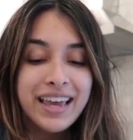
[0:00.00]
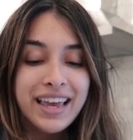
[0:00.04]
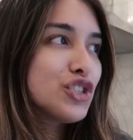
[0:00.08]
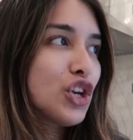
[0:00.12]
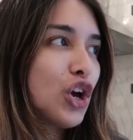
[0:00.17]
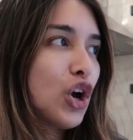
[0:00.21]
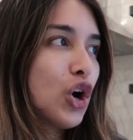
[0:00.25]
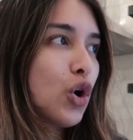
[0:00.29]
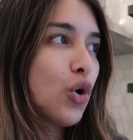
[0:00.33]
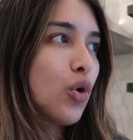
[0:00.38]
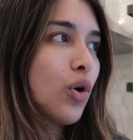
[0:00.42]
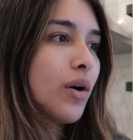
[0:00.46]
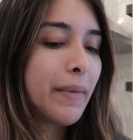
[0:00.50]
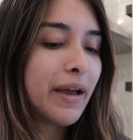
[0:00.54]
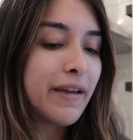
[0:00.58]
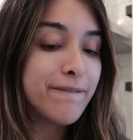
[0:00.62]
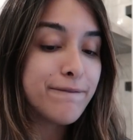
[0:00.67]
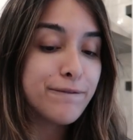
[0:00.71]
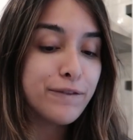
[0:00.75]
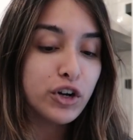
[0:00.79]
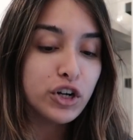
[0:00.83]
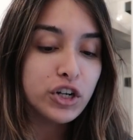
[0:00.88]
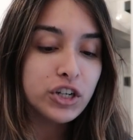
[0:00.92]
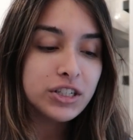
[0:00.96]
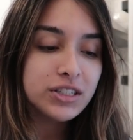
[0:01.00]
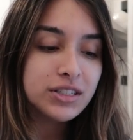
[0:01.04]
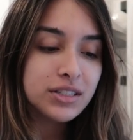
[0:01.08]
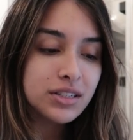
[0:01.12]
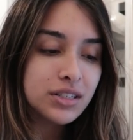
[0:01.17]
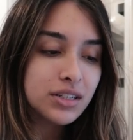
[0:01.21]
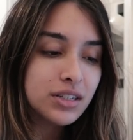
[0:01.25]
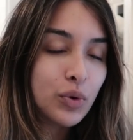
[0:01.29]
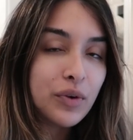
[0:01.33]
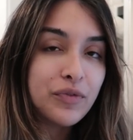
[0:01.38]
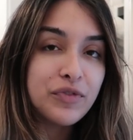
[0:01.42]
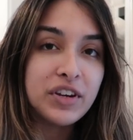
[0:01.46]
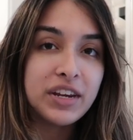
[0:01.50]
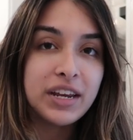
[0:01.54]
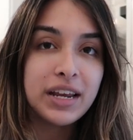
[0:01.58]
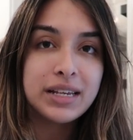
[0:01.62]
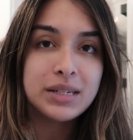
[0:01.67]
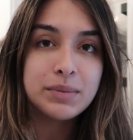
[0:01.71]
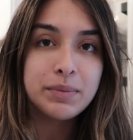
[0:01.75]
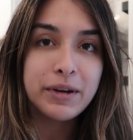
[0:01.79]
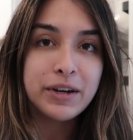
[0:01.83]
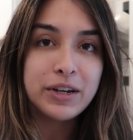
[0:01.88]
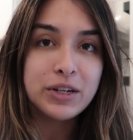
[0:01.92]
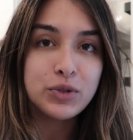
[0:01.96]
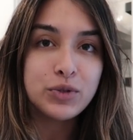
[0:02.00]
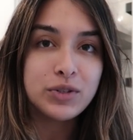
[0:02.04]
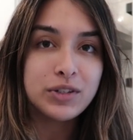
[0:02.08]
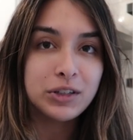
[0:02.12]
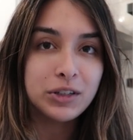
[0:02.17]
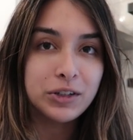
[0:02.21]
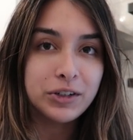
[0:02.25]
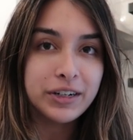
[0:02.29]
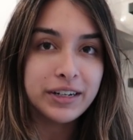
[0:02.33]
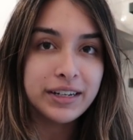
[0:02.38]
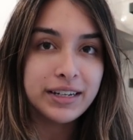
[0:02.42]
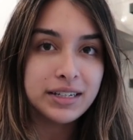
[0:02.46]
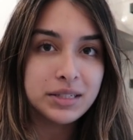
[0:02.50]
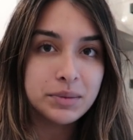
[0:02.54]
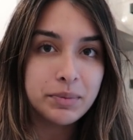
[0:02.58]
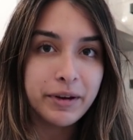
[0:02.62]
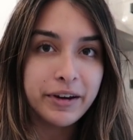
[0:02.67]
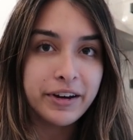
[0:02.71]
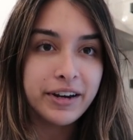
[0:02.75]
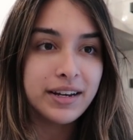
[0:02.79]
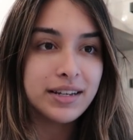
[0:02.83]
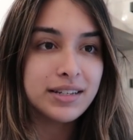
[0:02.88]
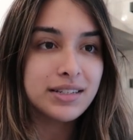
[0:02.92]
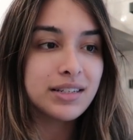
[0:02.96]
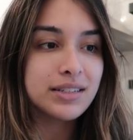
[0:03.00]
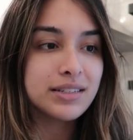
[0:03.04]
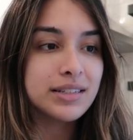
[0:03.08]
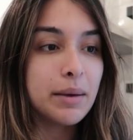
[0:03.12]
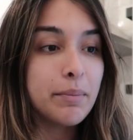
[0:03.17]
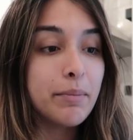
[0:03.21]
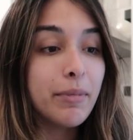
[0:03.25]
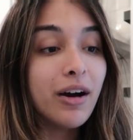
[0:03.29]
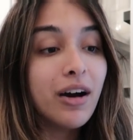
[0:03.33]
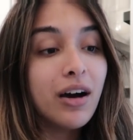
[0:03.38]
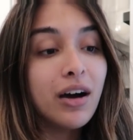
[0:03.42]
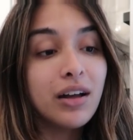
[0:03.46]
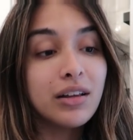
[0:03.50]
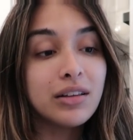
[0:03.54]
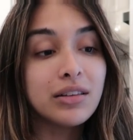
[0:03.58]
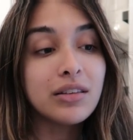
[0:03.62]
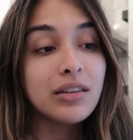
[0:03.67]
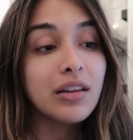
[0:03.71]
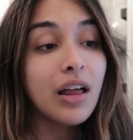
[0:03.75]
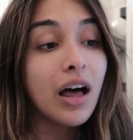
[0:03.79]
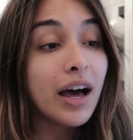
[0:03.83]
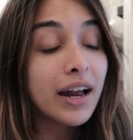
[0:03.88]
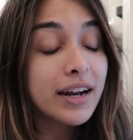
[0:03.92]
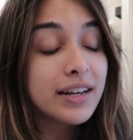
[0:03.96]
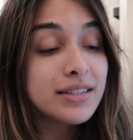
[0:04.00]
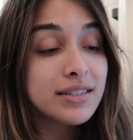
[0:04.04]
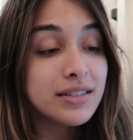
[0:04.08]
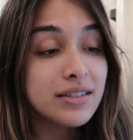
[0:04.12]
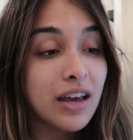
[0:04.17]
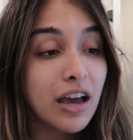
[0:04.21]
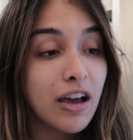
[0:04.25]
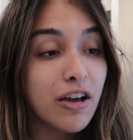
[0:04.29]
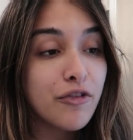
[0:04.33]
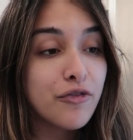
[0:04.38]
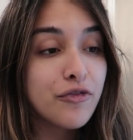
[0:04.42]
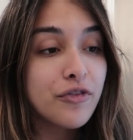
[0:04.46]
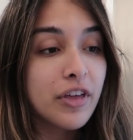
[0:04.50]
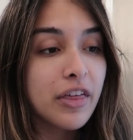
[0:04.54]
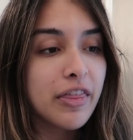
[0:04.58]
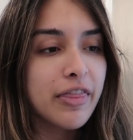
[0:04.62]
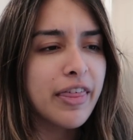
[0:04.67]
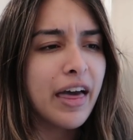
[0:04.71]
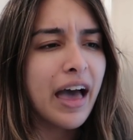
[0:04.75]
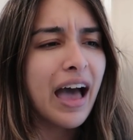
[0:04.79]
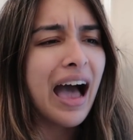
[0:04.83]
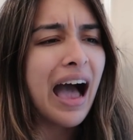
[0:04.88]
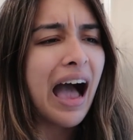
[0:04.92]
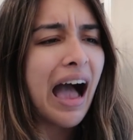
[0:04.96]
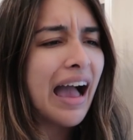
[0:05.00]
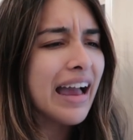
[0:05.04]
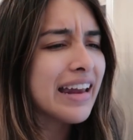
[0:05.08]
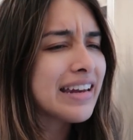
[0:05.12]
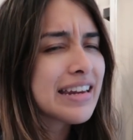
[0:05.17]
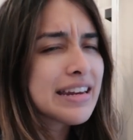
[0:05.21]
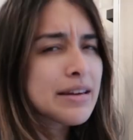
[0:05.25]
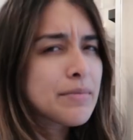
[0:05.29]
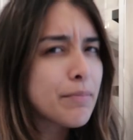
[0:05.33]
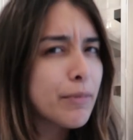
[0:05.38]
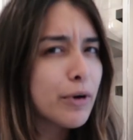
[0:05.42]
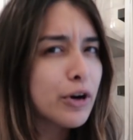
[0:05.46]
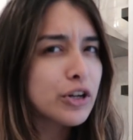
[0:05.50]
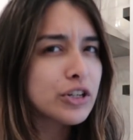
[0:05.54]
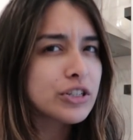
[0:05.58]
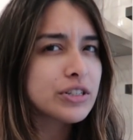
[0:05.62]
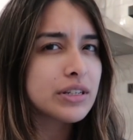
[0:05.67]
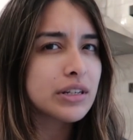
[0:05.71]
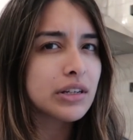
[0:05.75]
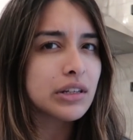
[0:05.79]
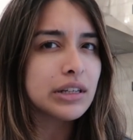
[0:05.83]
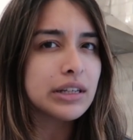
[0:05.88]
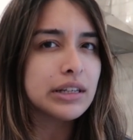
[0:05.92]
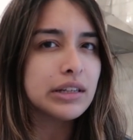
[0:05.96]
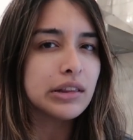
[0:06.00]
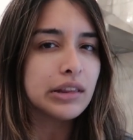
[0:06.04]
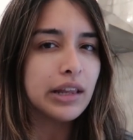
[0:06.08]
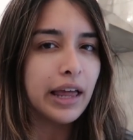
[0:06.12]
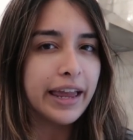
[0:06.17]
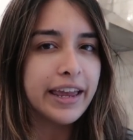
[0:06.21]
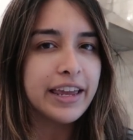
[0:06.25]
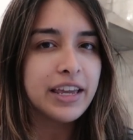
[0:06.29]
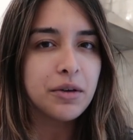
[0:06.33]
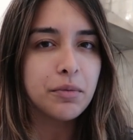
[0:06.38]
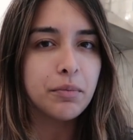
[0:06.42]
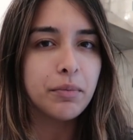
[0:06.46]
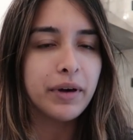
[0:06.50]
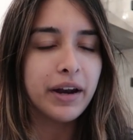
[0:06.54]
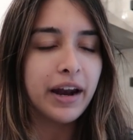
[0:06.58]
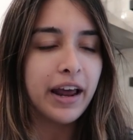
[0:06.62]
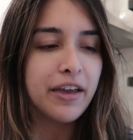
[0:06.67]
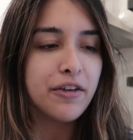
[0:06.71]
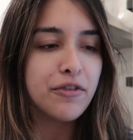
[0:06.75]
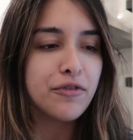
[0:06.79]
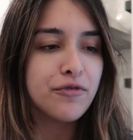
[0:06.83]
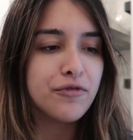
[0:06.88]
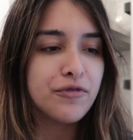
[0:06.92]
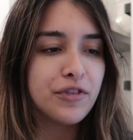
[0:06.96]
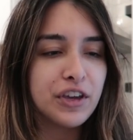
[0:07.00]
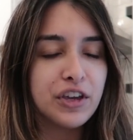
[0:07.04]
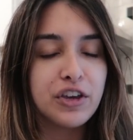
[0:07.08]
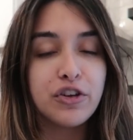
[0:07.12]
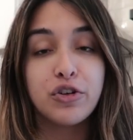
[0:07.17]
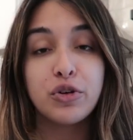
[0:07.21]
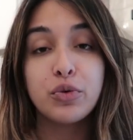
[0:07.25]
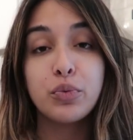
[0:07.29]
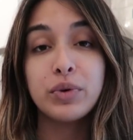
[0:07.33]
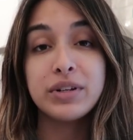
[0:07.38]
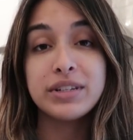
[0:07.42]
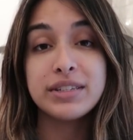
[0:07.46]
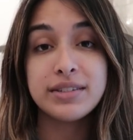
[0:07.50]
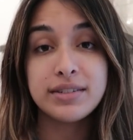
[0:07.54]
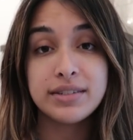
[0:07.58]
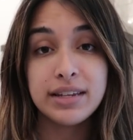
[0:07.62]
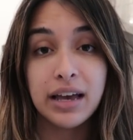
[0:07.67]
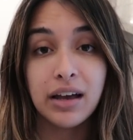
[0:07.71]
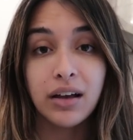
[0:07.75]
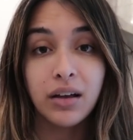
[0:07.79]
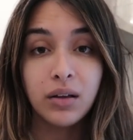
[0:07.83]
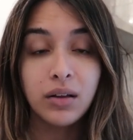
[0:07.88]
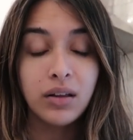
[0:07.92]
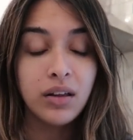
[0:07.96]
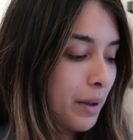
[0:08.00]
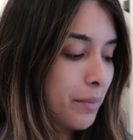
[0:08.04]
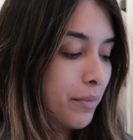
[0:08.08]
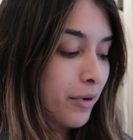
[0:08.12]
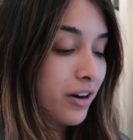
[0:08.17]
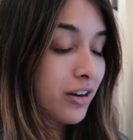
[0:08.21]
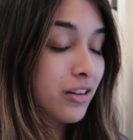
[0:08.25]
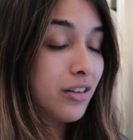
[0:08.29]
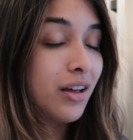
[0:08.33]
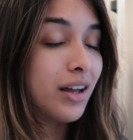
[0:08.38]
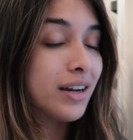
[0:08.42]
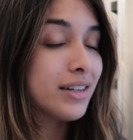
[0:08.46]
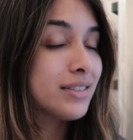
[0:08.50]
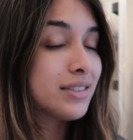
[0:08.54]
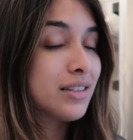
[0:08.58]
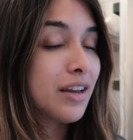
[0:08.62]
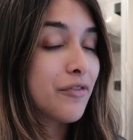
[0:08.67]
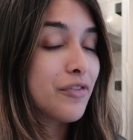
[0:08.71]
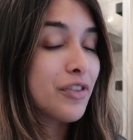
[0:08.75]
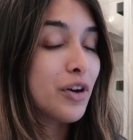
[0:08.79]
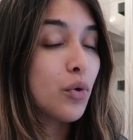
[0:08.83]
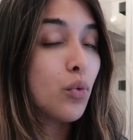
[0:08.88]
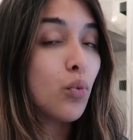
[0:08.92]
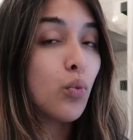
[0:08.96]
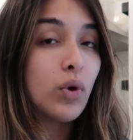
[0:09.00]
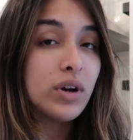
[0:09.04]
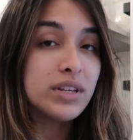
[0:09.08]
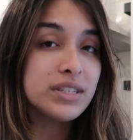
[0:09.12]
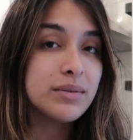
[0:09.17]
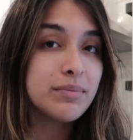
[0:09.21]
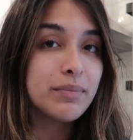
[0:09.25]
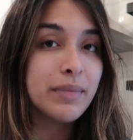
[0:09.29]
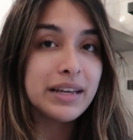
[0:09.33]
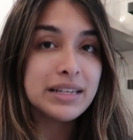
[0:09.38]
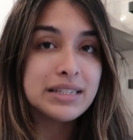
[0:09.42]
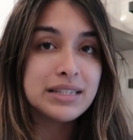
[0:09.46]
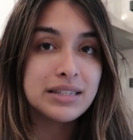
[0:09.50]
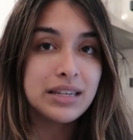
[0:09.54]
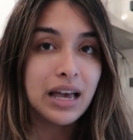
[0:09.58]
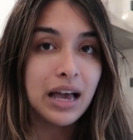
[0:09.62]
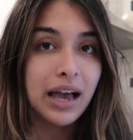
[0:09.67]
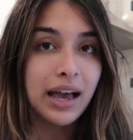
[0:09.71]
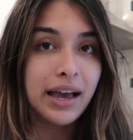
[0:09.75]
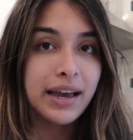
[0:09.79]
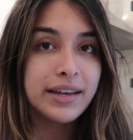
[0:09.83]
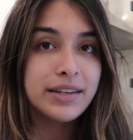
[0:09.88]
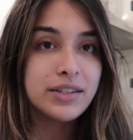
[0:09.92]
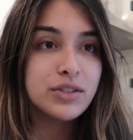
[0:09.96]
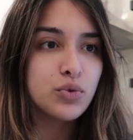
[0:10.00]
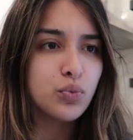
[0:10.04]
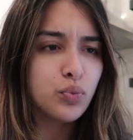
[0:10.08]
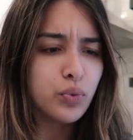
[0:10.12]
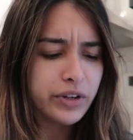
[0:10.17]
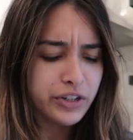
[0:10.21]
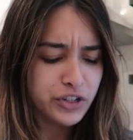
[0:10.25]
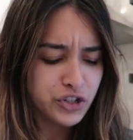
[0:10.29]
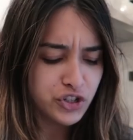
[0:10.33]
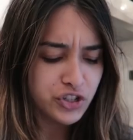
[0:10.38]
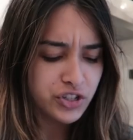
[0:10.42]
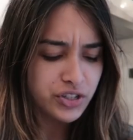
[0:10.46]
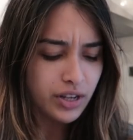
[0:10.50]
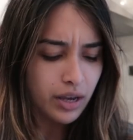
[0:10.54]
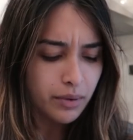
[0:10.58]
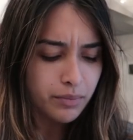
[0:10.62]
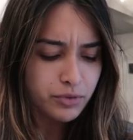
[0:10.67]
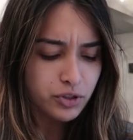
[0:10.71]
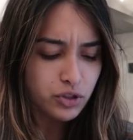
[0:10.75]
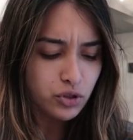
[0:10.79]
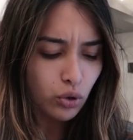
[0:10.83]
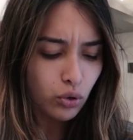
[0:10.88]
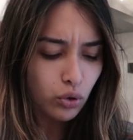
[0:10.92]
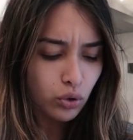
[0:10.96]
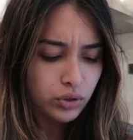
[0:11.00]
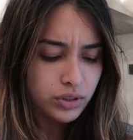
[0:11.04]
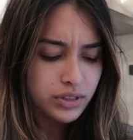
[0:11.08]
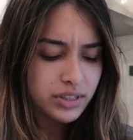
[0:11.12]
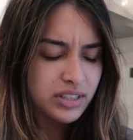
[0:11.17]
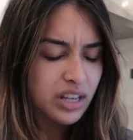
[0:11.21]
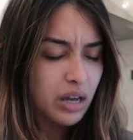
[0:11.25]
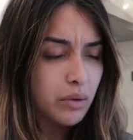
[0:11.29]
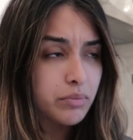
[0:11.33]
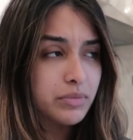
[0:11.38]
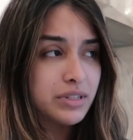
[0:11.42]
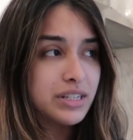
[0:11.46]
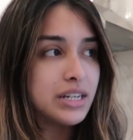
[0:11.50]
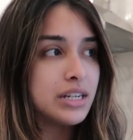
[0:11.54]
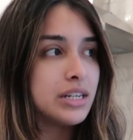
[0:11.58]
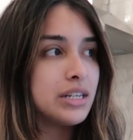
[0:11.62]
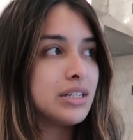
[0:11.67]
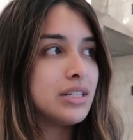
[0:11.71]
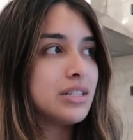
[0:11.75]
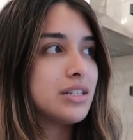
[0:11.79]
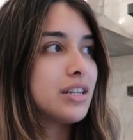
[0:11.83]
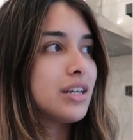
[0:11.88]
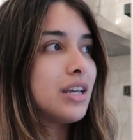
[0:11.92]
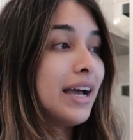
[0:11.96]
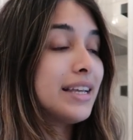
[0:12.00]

So my first thrifting experience was a learning experience because I bought a lot of stuff that I didn't personally like, but I figured would sell. I bought a lot of stuff that wasn't my size, which some sold, some didn't.